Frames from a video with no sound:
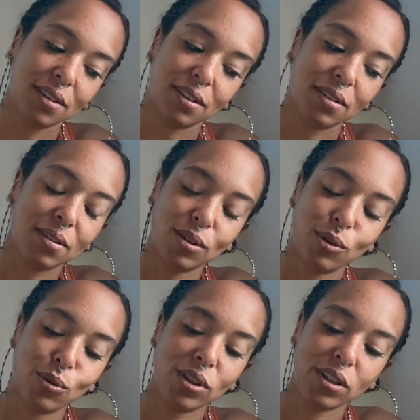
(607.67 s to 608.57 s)
Oh,
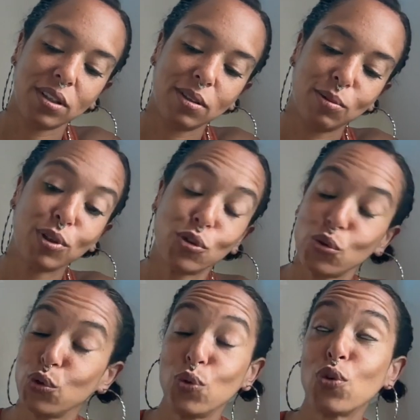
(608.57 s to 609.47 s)
Lord. But do
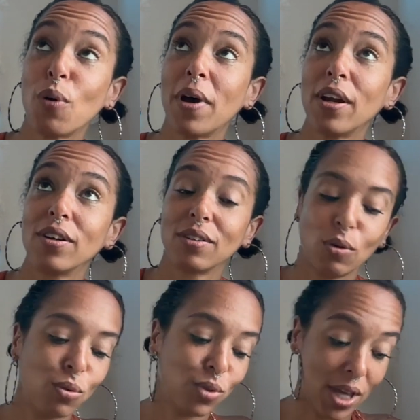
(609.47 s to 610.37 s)
you know better?
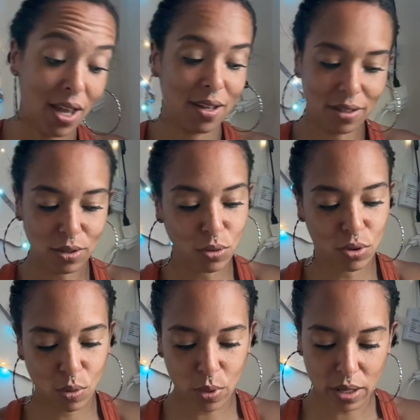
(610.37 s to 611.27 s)
Oh, yeah, you
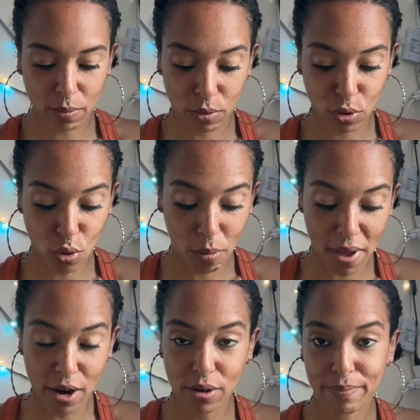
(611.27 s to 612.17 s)
know what? You know
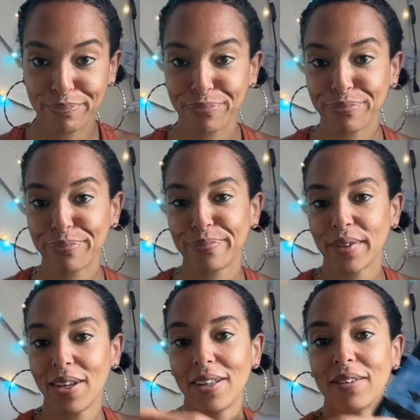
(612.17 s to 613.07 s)
better.
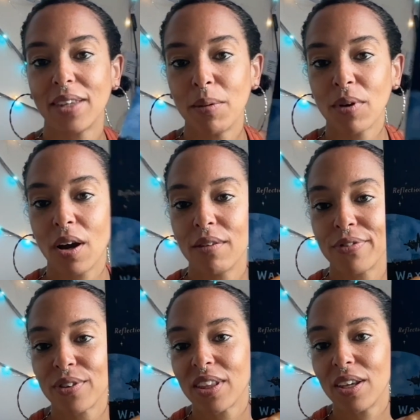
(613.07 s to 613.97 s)
Same card
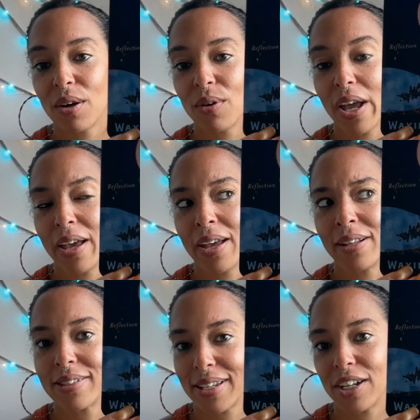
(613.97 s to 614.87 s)
for Leo
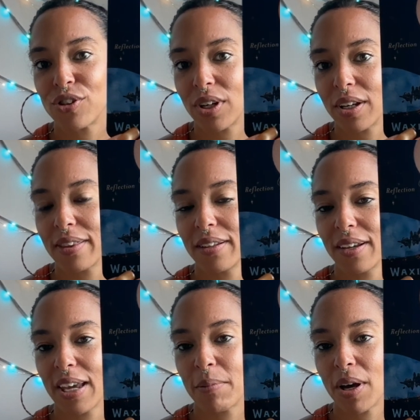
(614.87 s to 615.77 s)
and Sagittarius, I think, that
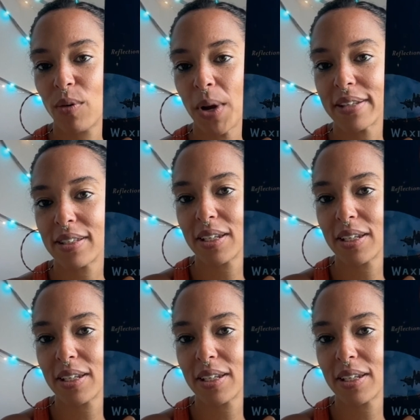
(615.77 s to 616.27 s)
came out. Waxing